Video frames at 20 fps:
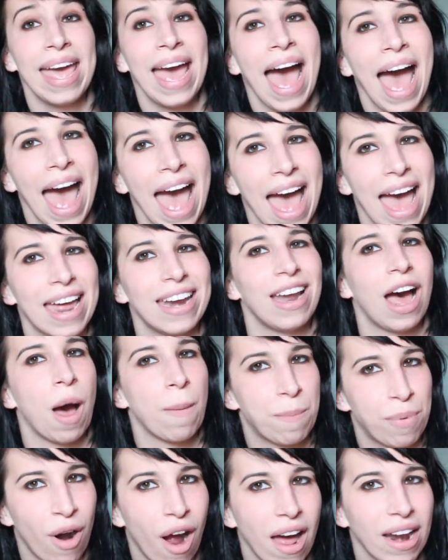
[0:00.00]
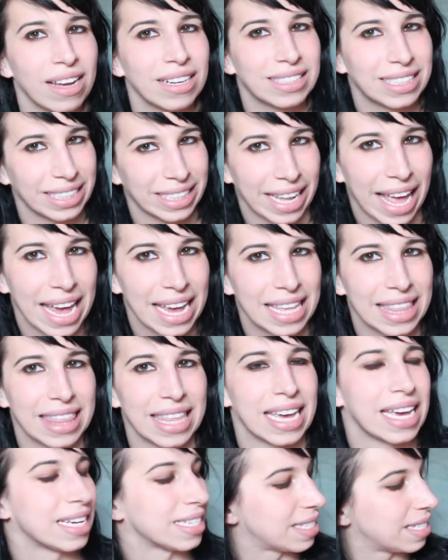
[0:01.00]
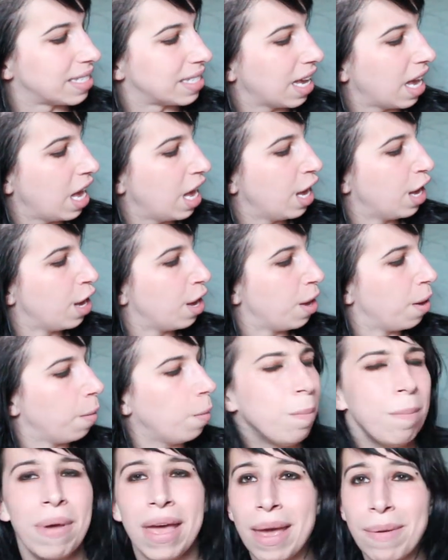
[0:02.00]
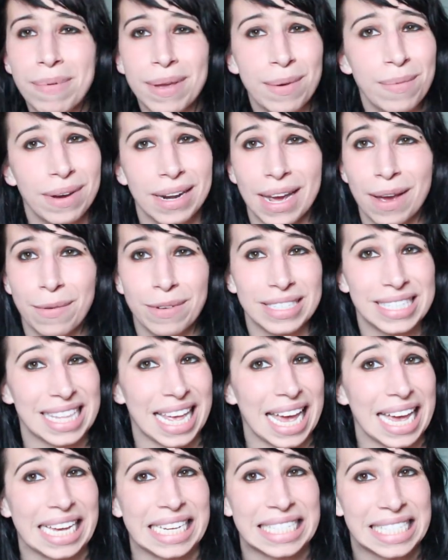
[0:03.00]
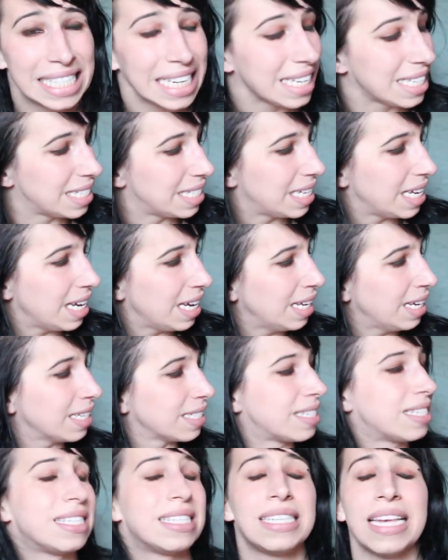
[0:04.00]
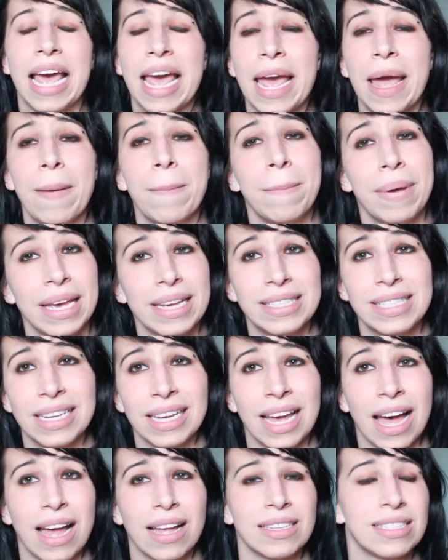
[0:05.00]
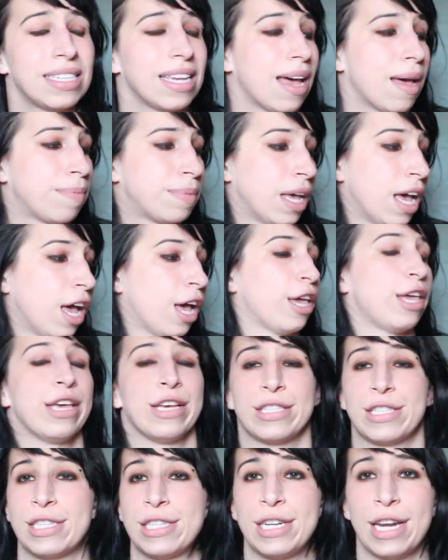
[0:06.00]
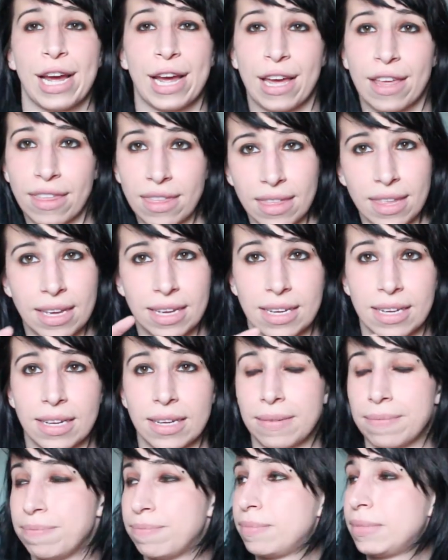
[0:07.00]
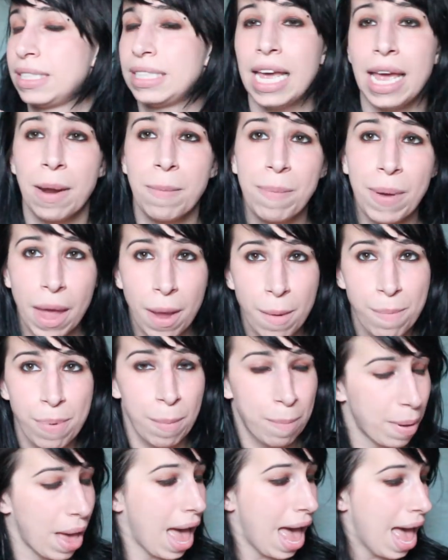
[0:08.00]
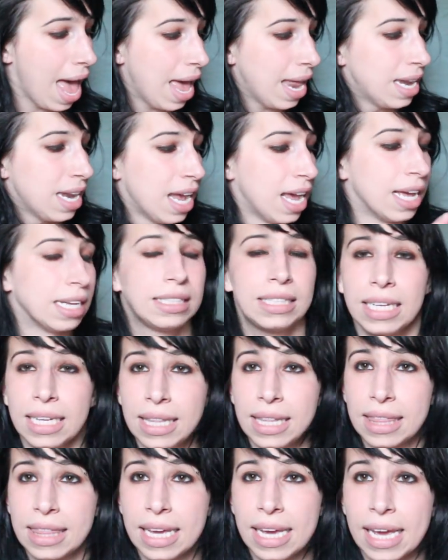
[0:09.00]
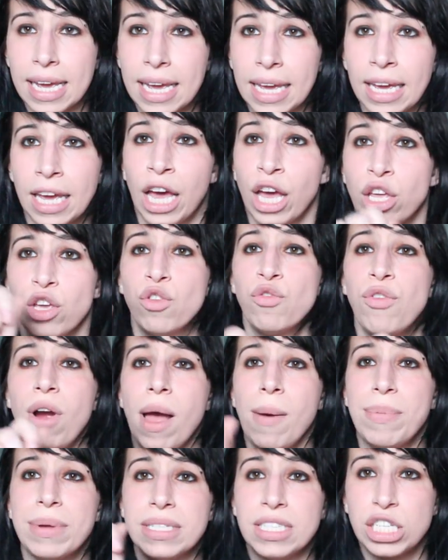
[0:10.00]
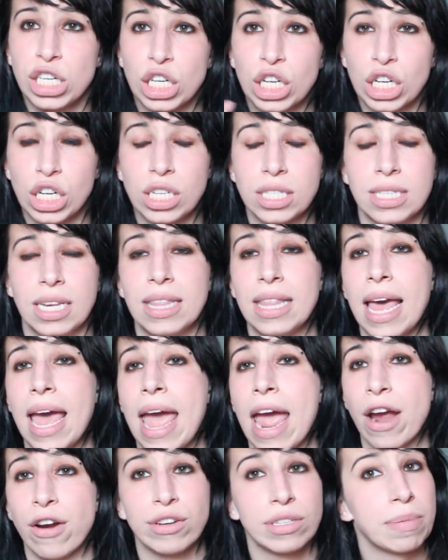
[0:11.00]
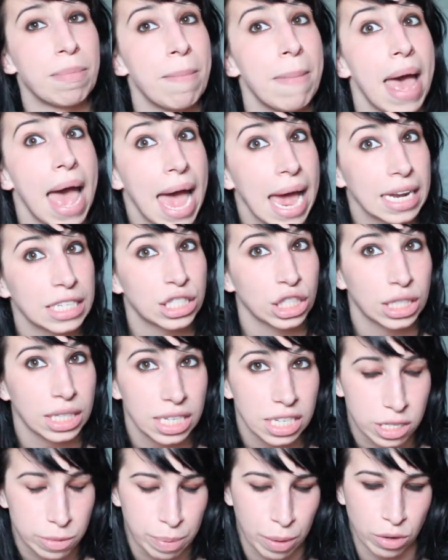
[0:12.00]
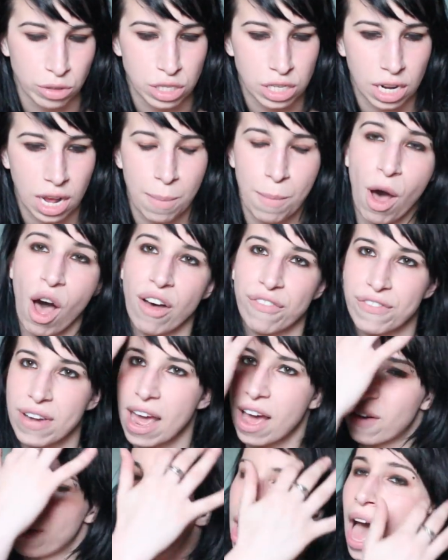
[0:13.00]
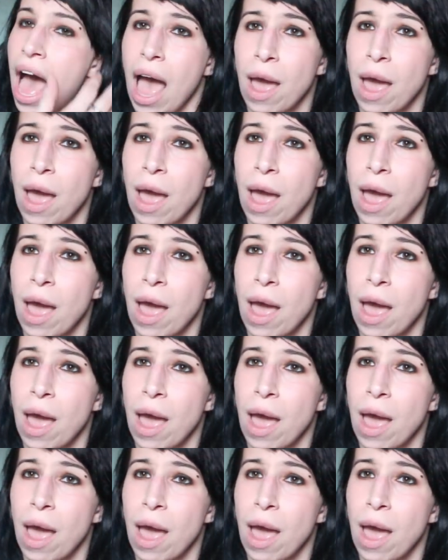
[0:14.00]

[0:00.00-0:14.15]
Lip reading: I had a product like this maybe when I was like 16, same basic concept. You stick the sandpaper pad to the thingy, you rub in circles, and the hair is magically supposed to come off. Now,